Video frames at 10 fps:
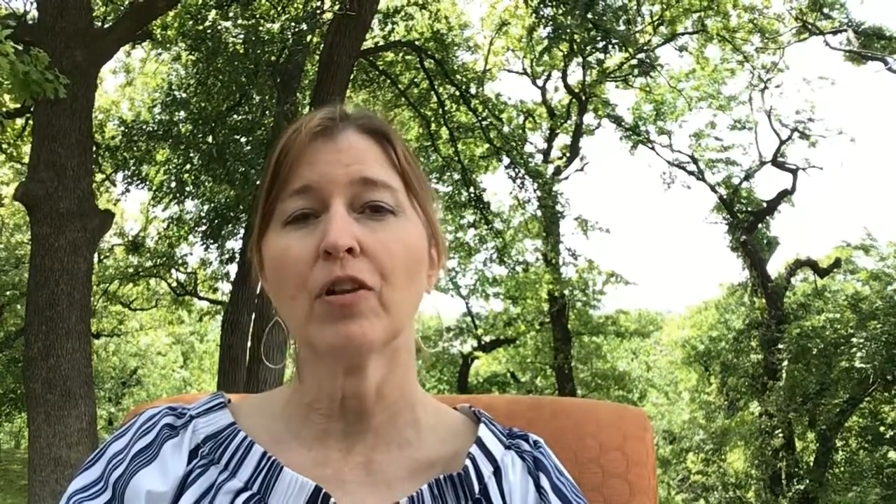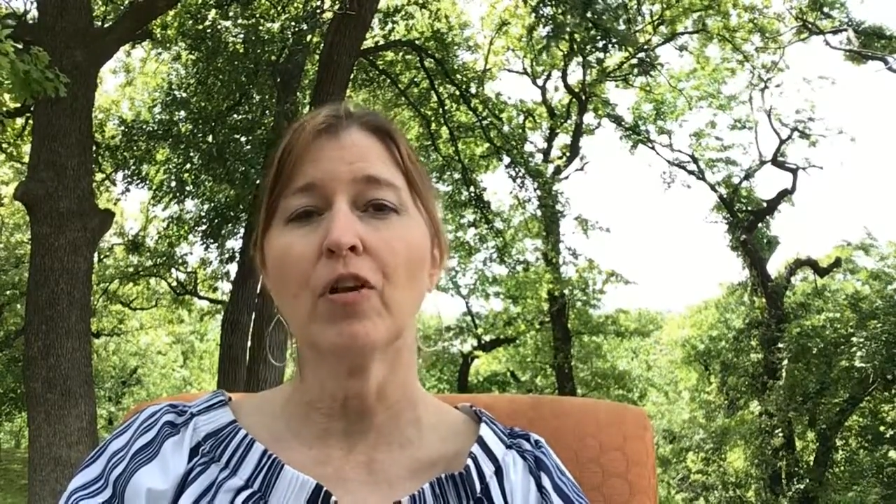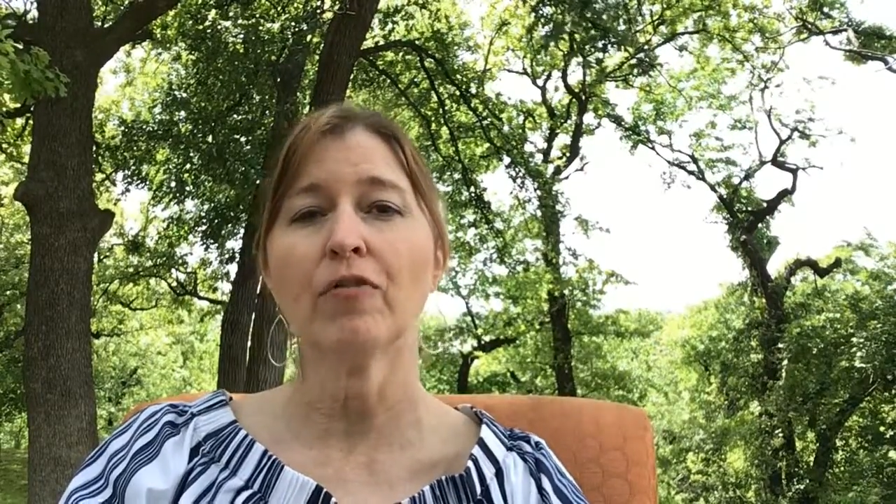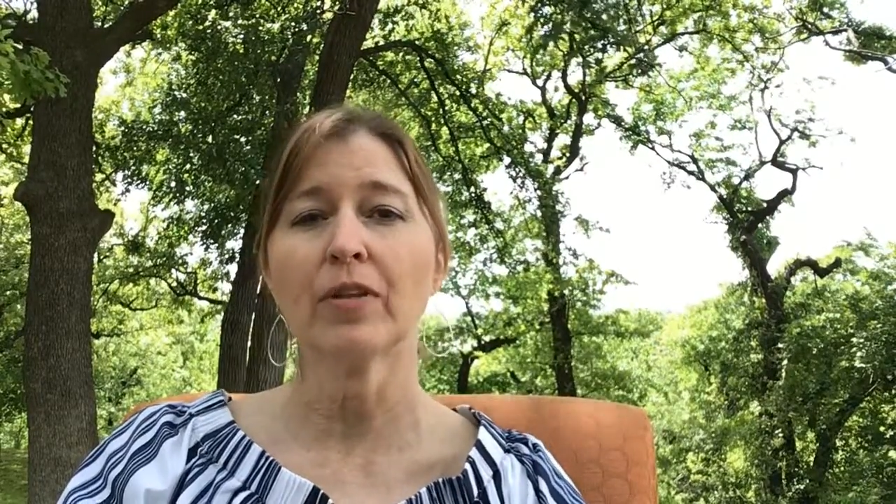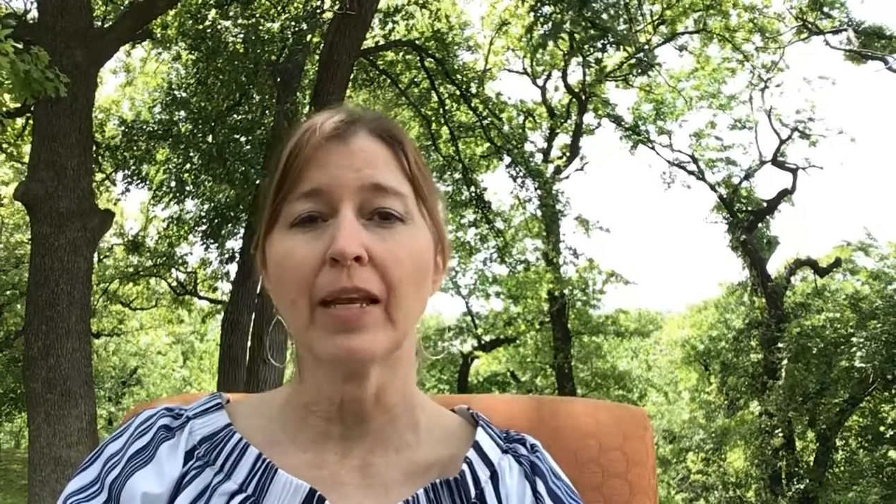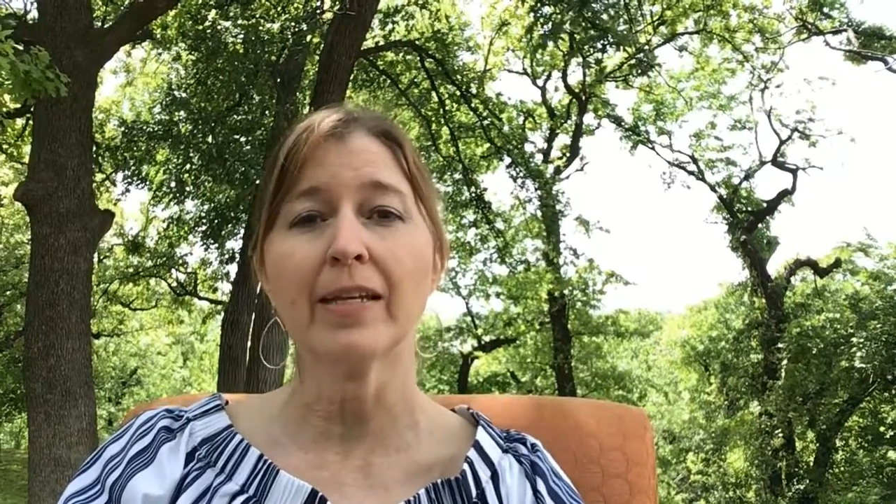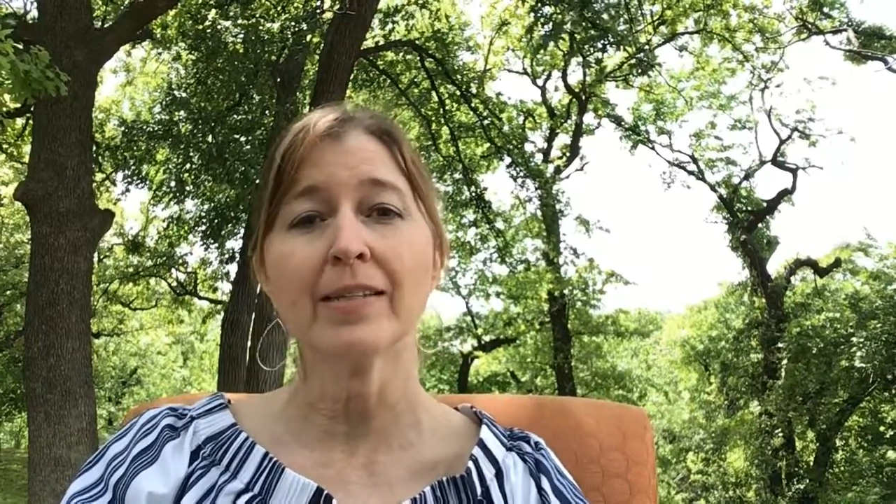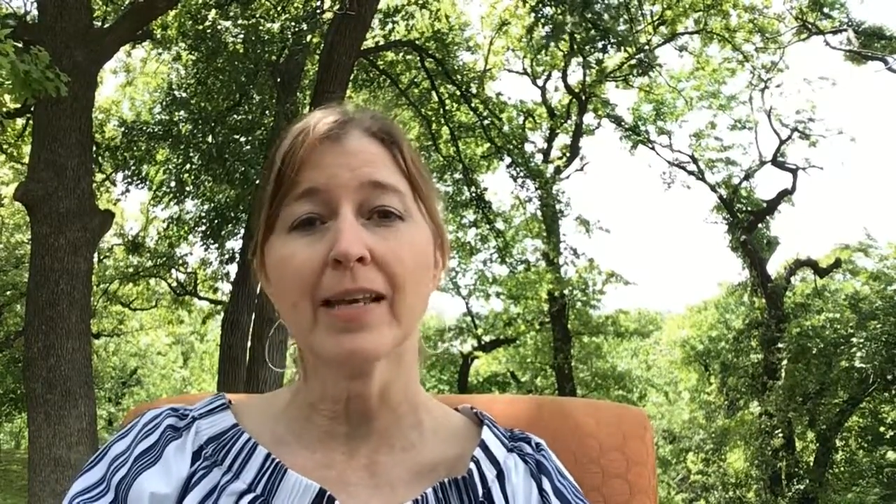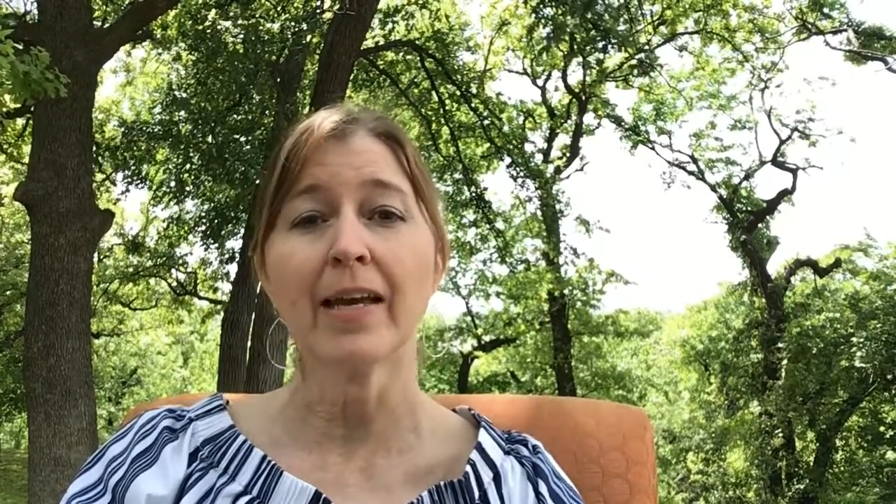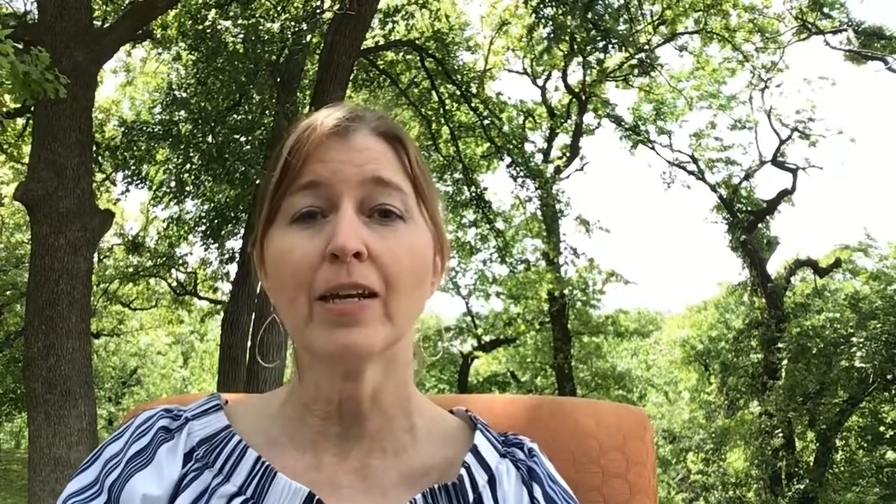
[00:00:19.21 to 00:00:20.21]
Clover Lane
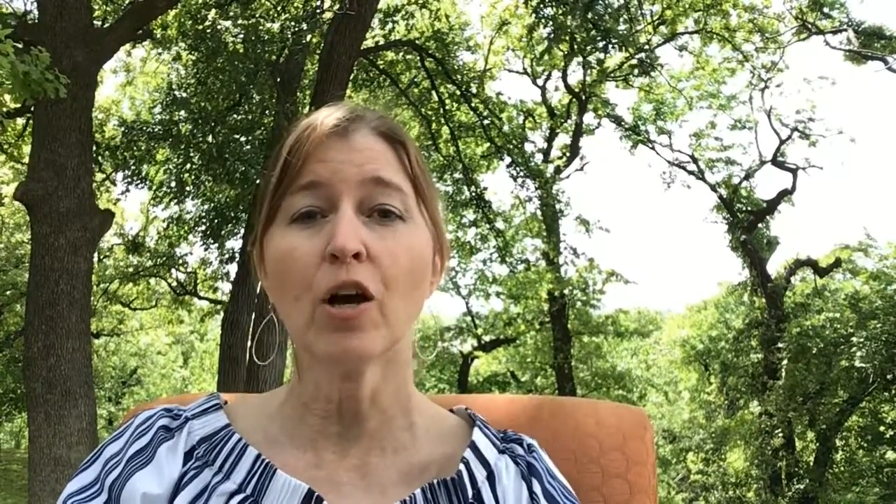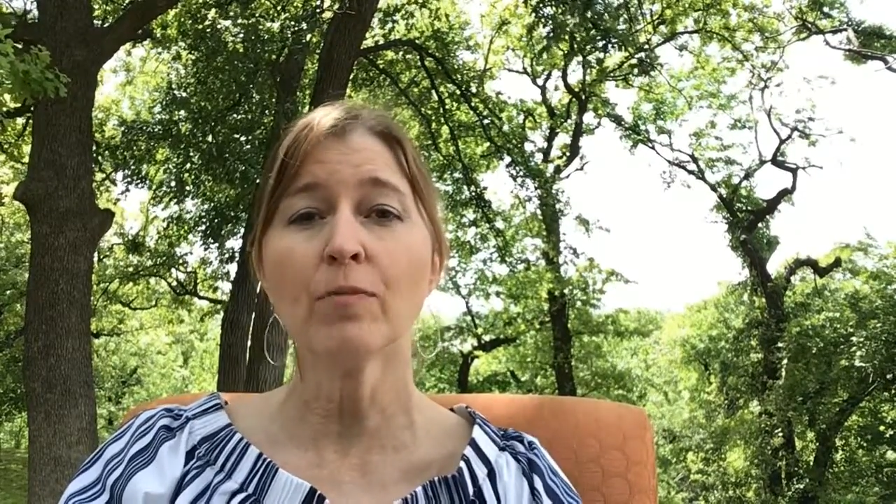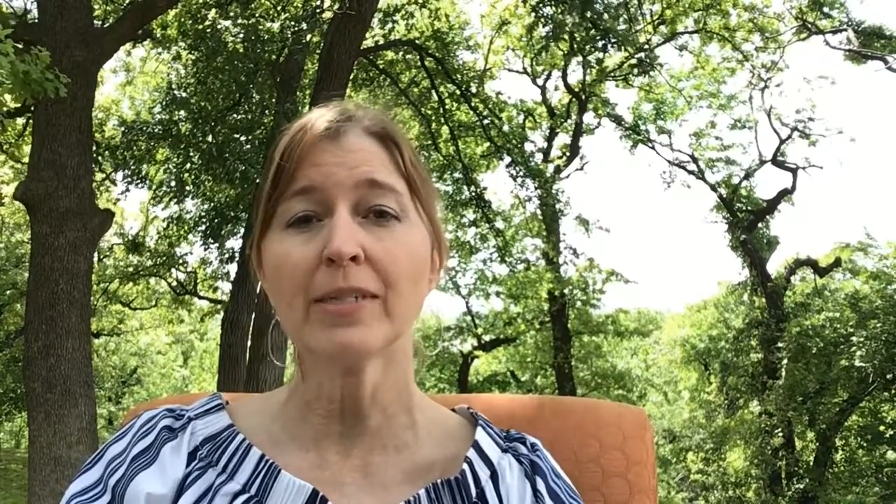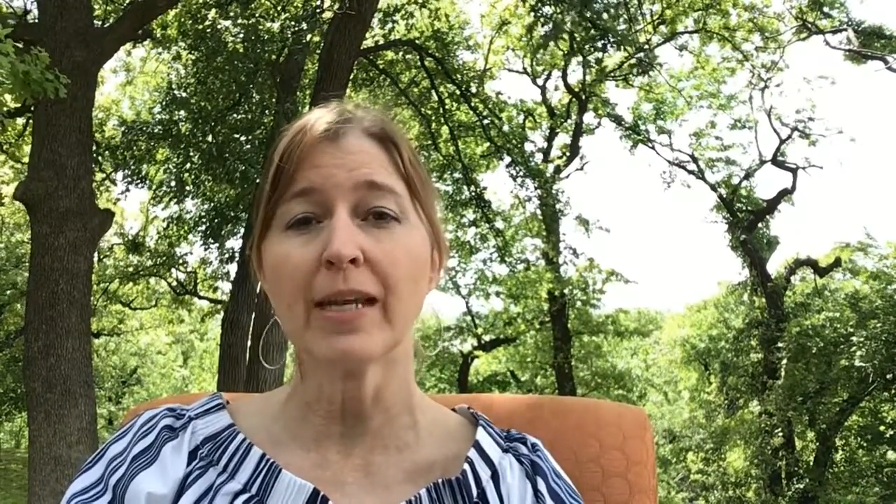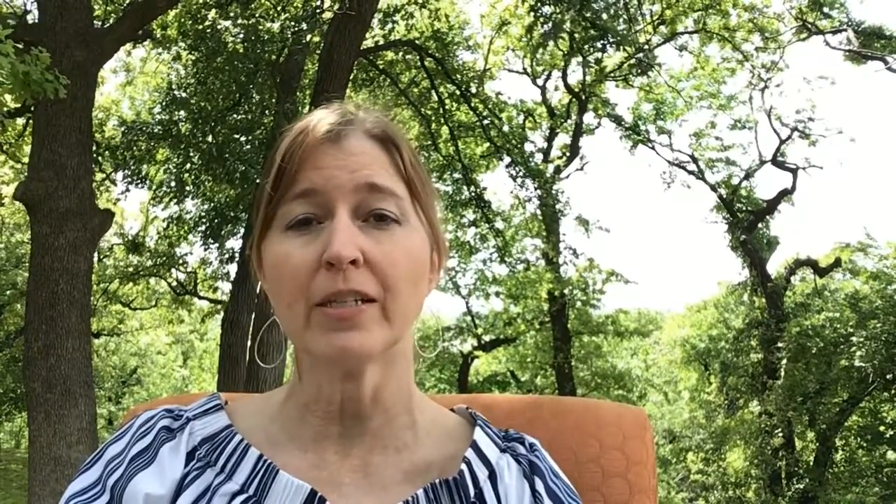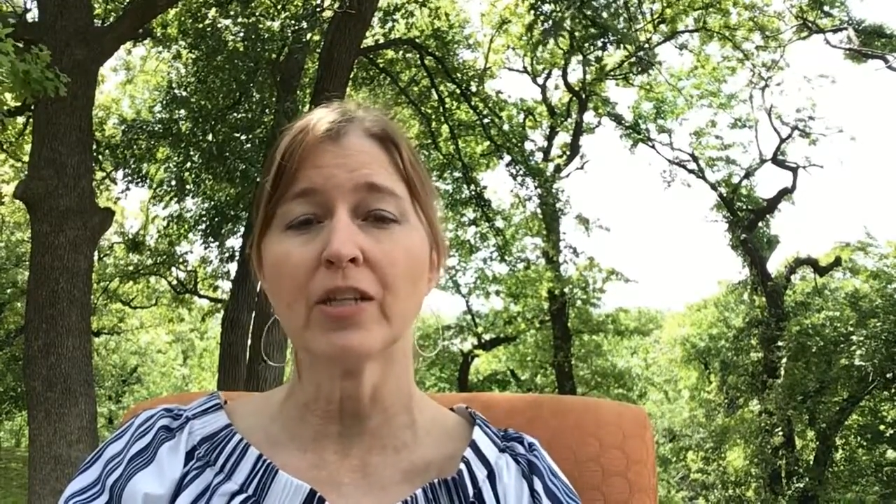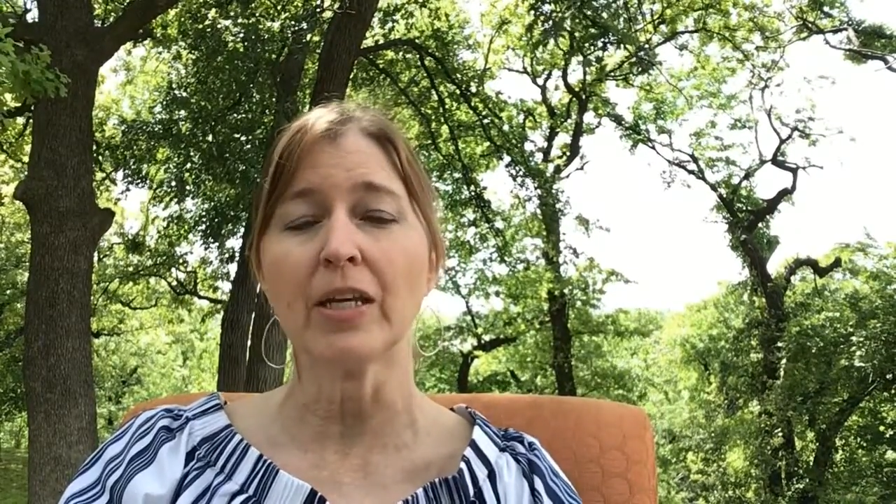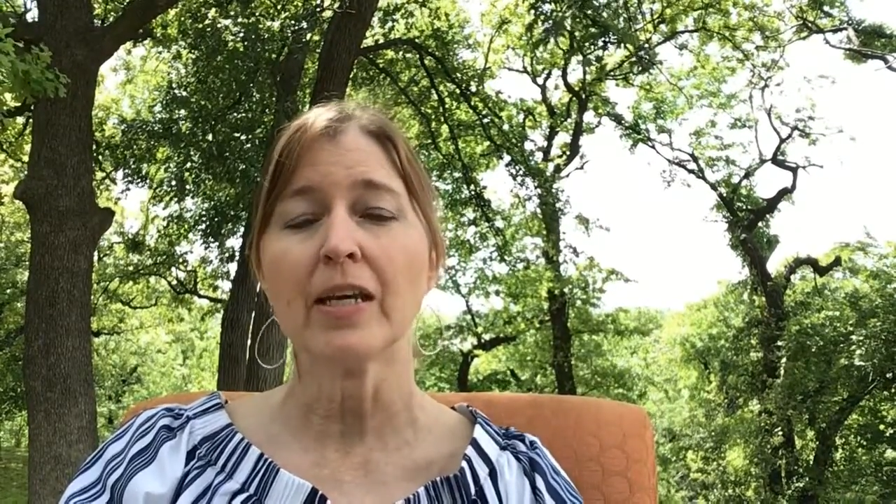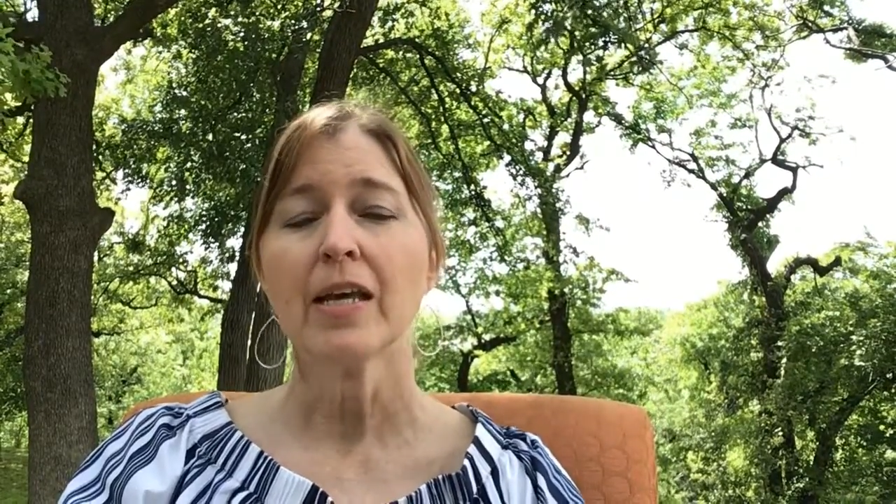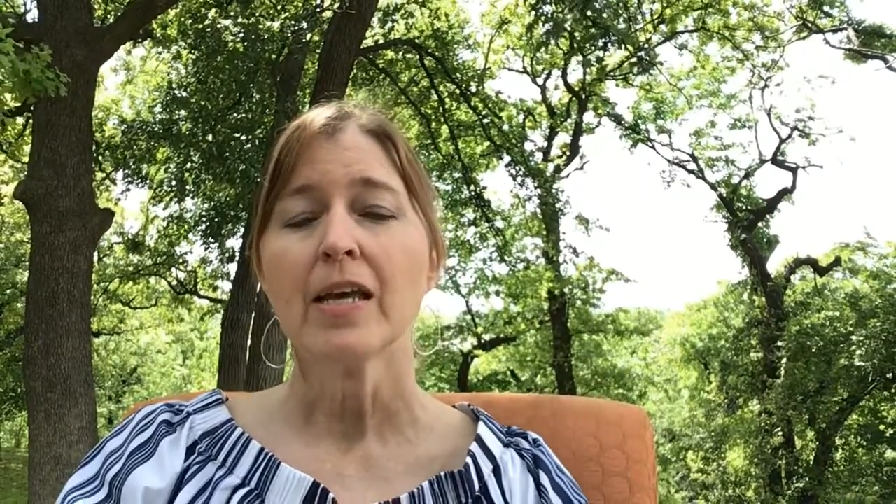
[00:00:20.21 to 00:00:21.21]
design and home staging.